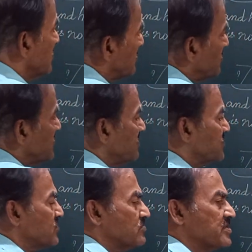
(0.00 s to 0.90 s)
true shape
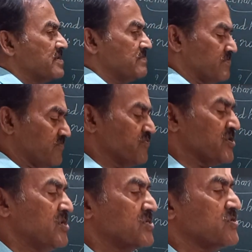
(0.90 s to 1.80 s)
should become.
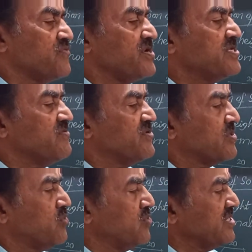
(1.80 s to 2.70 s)
So friends, if you
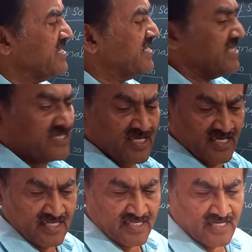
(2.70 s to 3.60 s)
are holding like
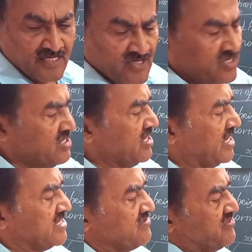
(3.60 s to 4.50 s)
this
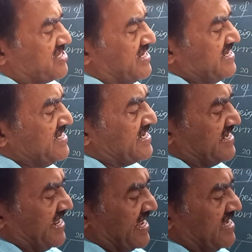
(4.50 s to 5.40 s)
and if you are cutting at
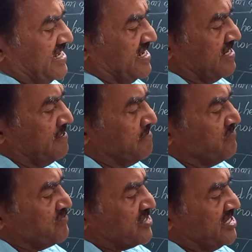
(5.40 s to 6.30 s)
an angle,
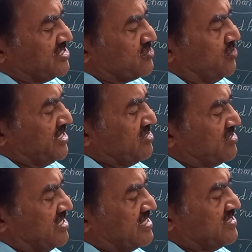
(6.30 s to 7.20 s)
it is going to
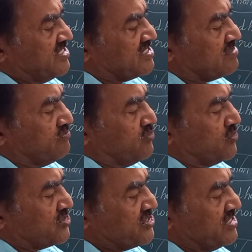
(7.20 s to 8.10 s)
cut this
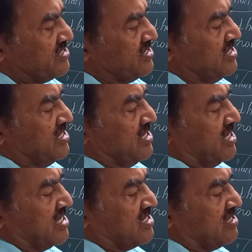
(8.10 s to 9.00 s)
portion
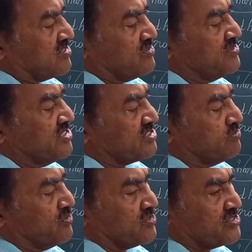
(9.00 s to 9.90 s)
and also this
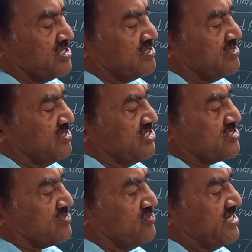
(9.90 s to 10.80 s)
portion,
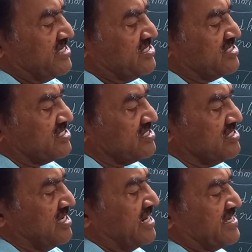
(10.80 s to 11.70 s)
these two edges
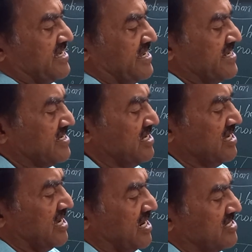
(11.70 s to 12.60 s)
at a height
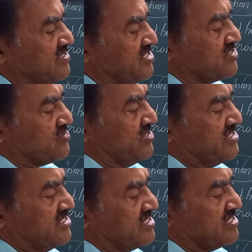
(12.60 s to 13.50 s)
and these two
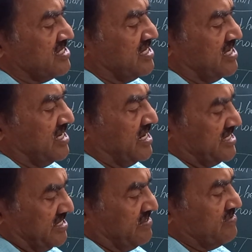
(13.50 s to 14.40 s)
edges at
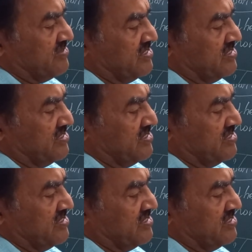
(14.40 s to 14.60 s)
a